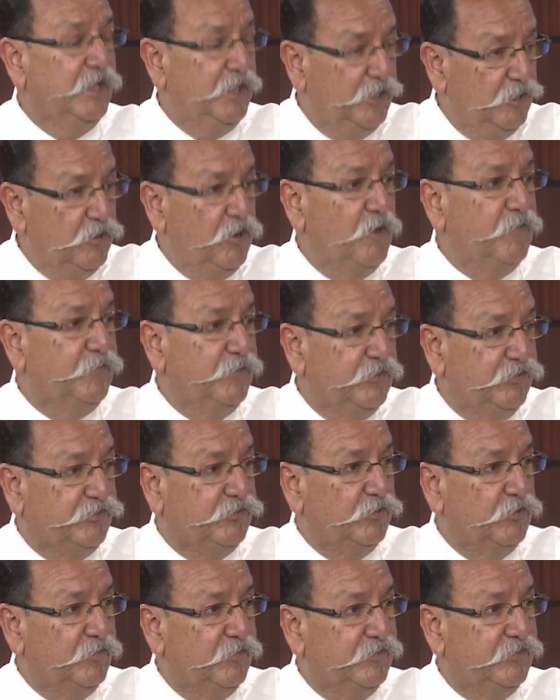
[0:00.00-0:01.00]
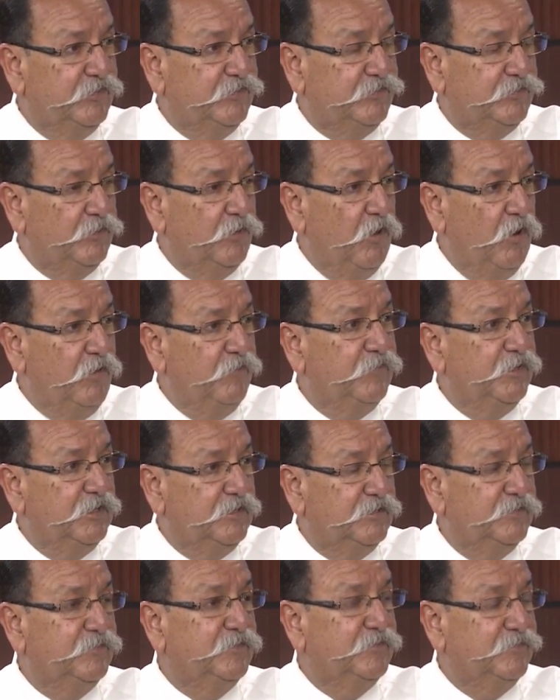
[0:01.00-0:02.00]
in offering services to all
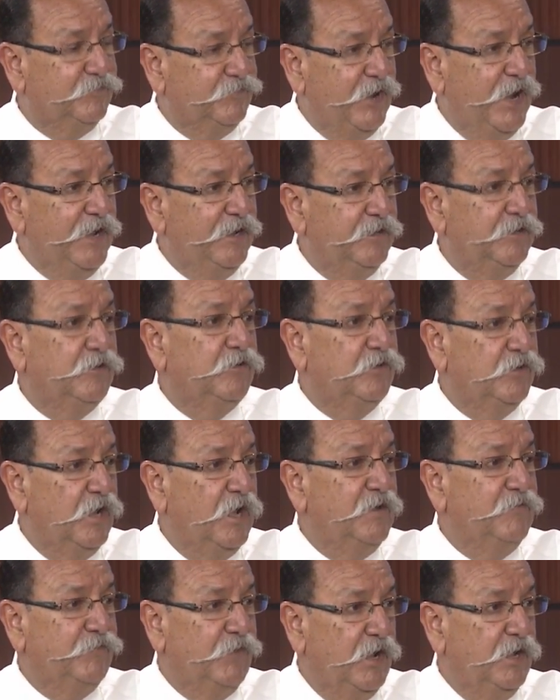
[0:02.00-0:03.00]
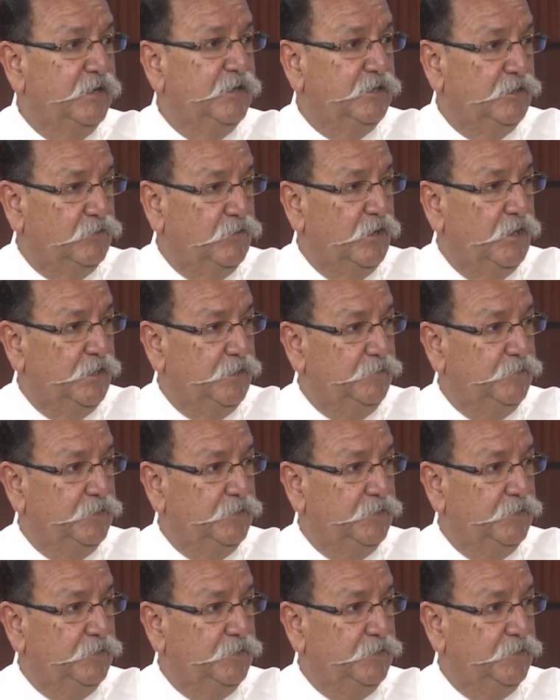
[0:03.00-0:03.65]
victims of violent or nonviolent crime.